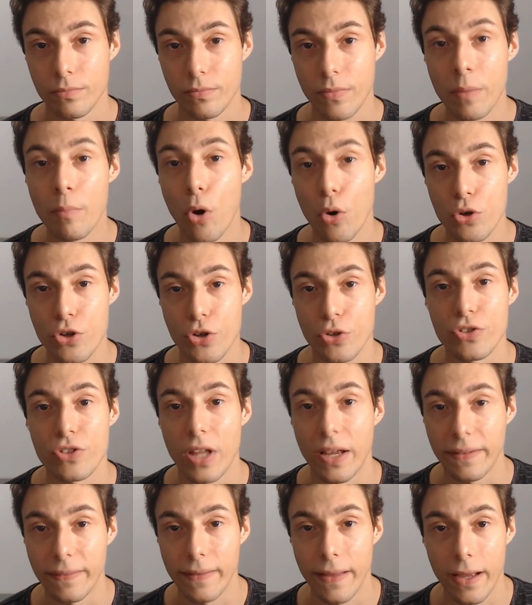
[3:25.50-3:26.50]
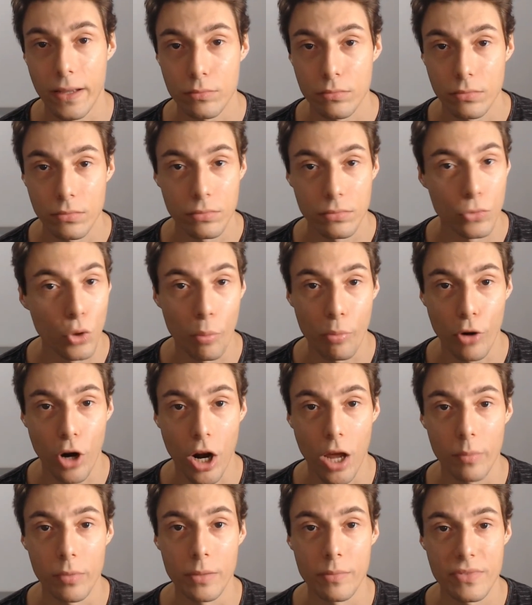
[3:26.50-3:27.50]
emotions like that. No
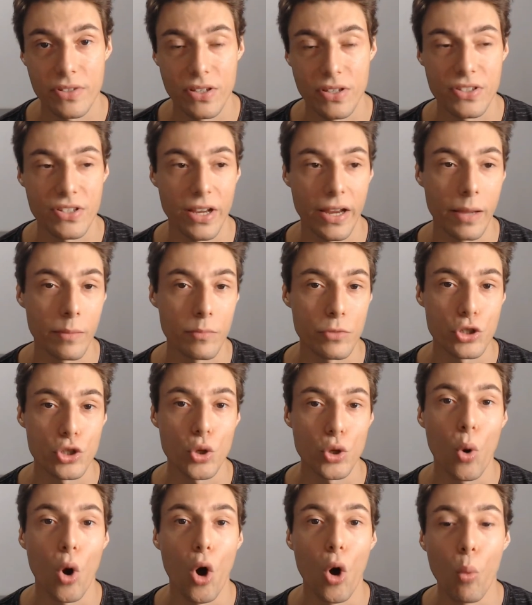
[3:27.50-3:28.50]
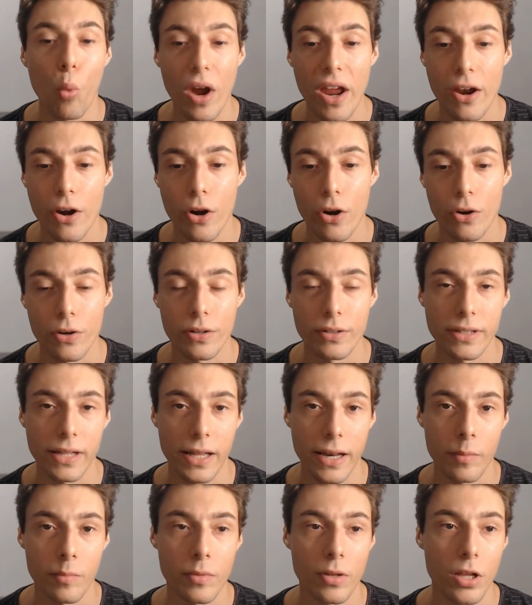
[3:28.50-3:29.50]
problem. Since I am so aware
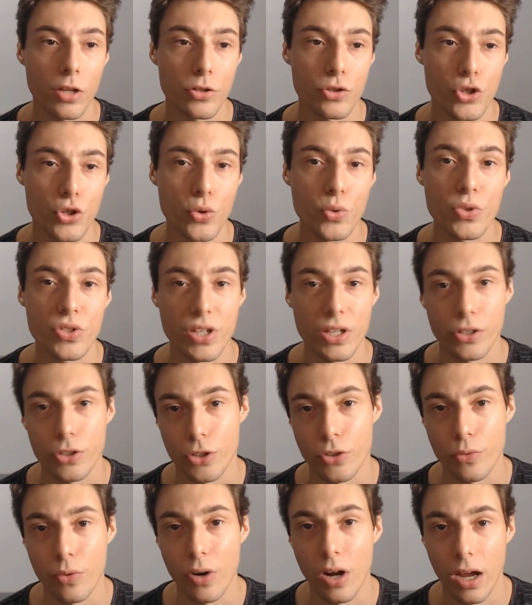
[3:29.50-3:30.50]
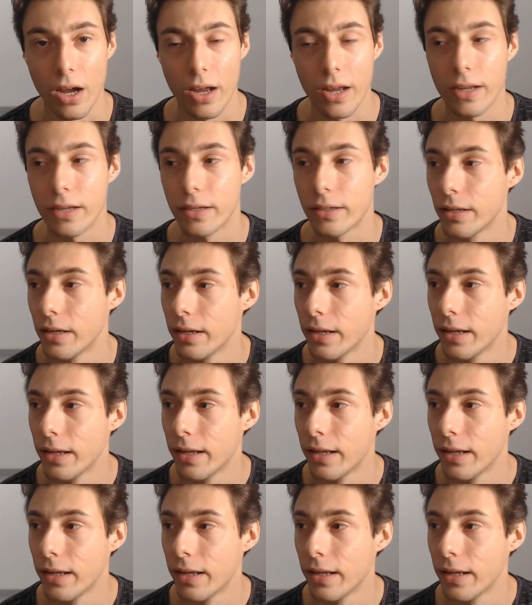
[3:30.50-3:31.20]
that I'm not choosing to cry,